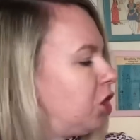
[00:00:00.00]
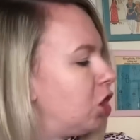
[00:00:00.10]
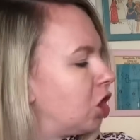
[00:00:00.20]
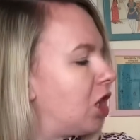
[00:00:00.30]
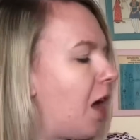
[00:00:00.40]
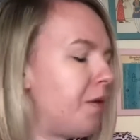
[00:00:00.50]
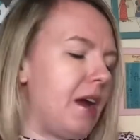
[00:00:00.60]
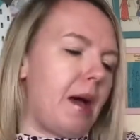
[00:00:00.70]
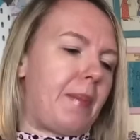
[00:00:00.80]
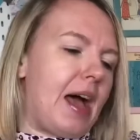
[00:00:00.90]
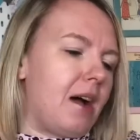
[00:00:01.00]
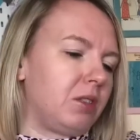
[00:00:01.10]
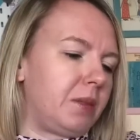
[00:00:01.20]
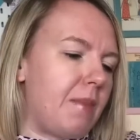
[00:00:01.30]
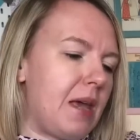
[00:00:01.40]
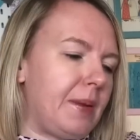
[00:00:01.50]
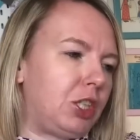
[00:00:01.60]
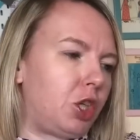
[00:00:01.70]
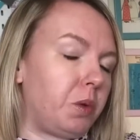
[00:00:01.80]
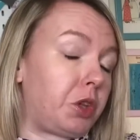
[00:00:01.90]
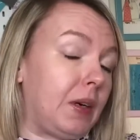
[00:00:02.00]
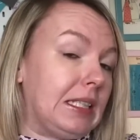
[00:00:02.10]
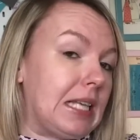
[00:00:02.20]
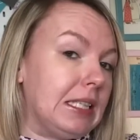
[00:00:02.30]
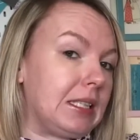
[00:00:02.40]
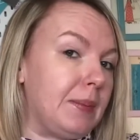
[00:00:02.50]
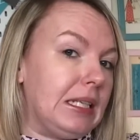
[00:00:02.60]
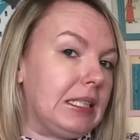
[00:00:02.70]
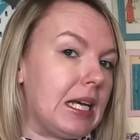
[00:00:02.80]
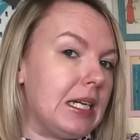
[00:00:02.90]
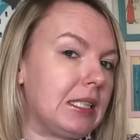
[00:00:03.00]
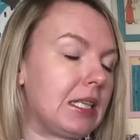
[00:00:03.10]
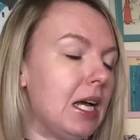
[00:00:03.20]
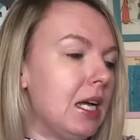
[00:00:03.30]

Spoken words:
just lower it about maybe 2 or 3 centimetres.